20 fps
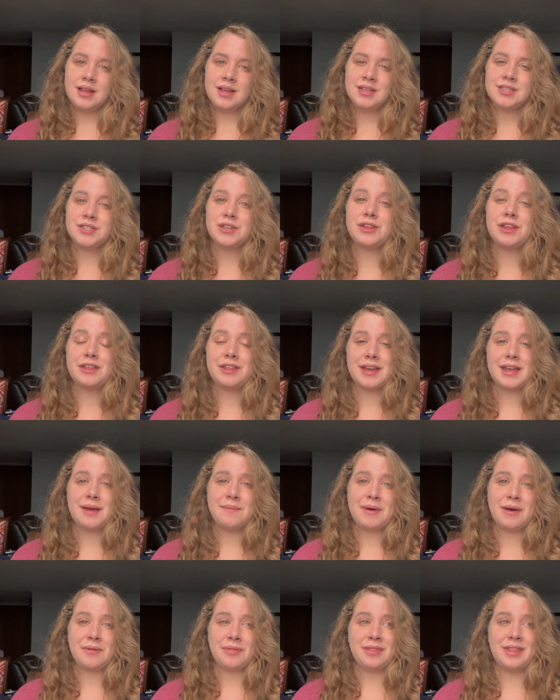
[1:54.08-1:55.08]
So the thing
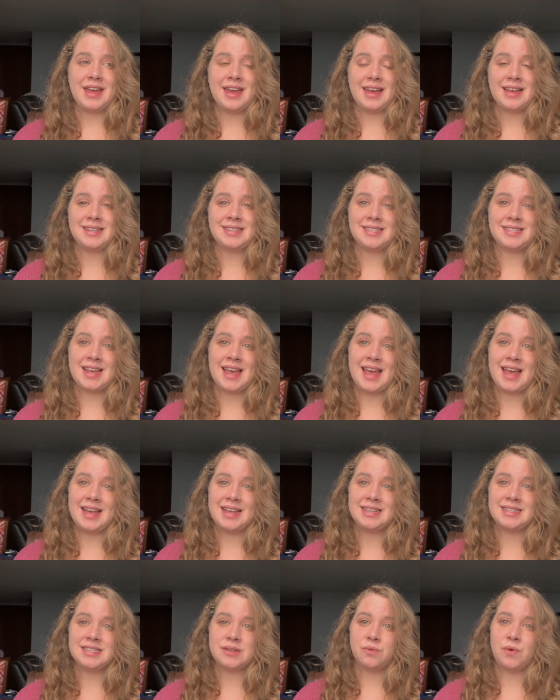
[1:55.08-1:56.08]
about this
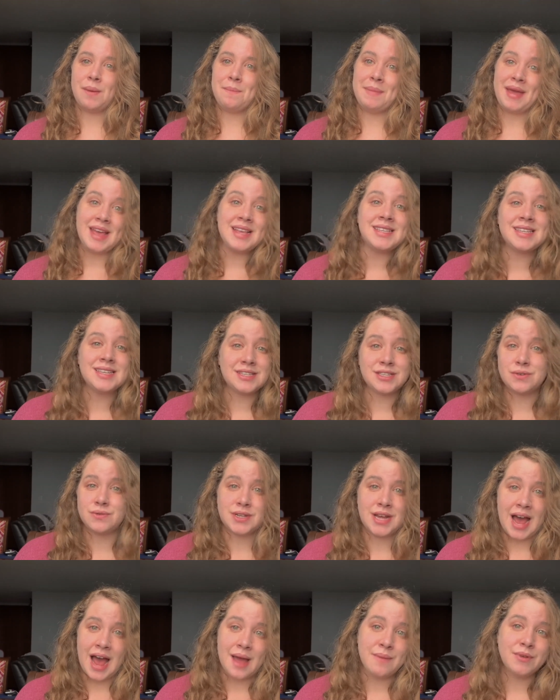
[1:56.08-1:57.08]
is what makes it so
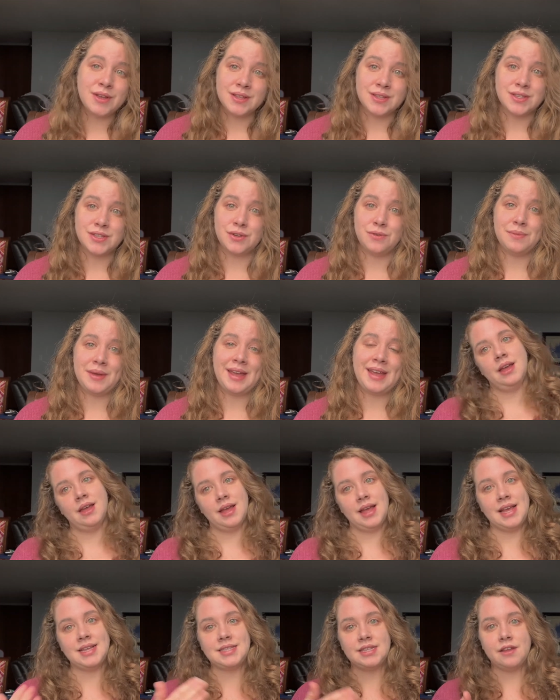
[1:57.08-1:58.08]
time consuming
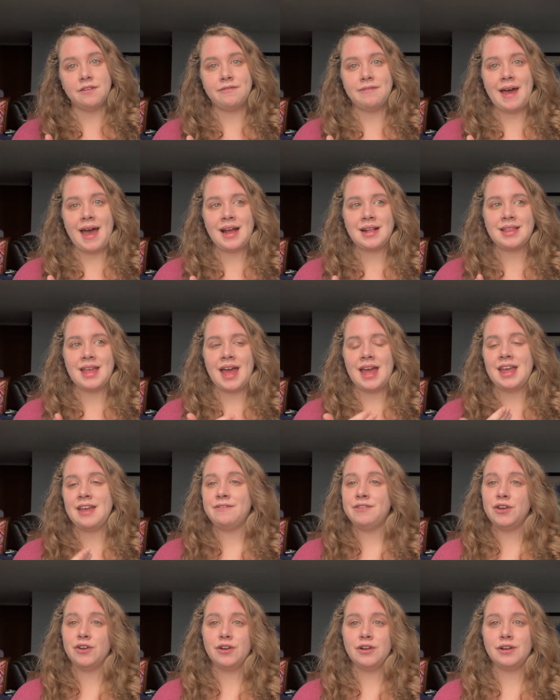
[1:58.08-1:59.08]
is the fact that
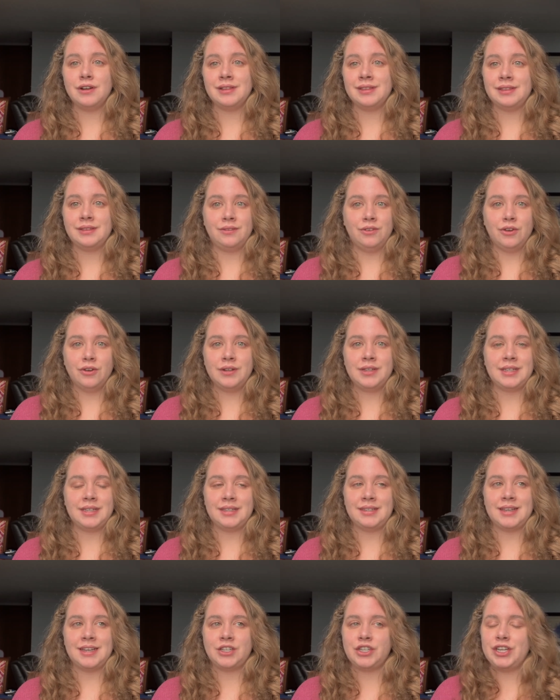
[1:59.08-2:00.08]
if your
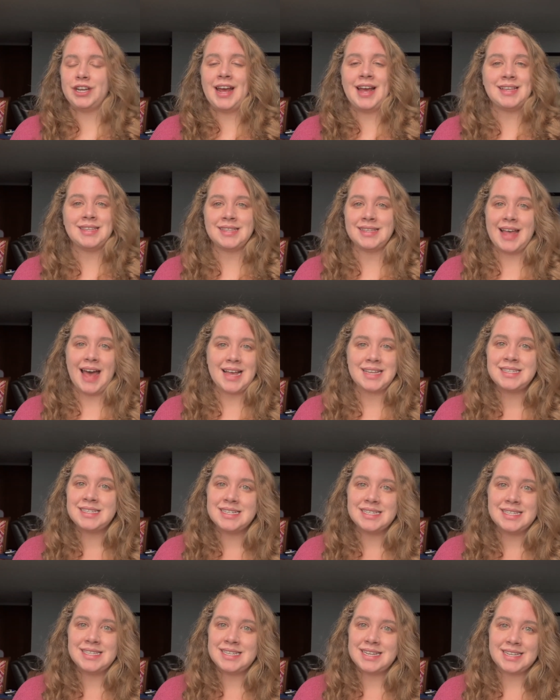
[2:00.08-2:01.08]
nursing session has
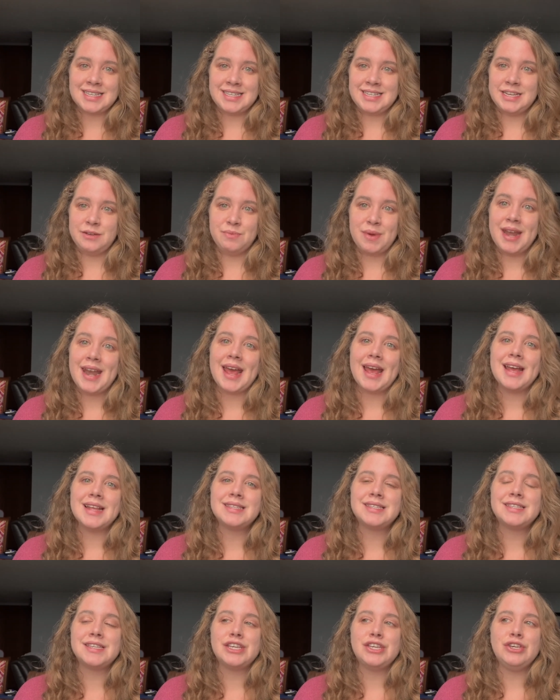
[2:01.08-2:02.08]
lasted 60
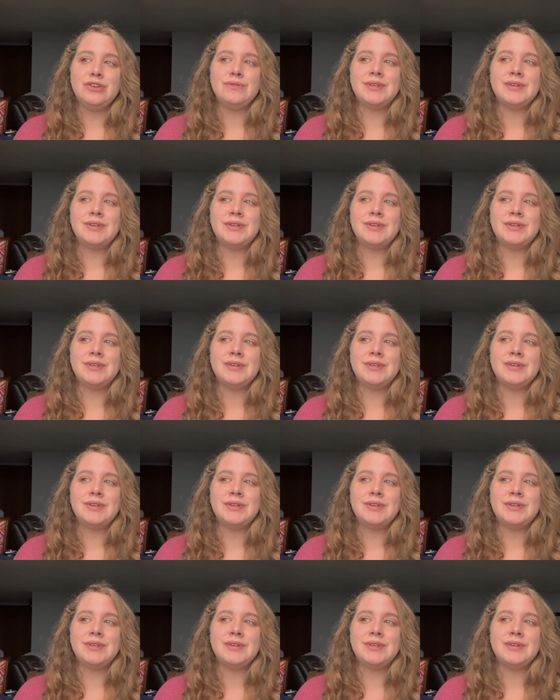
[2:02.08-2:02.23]
minutes, you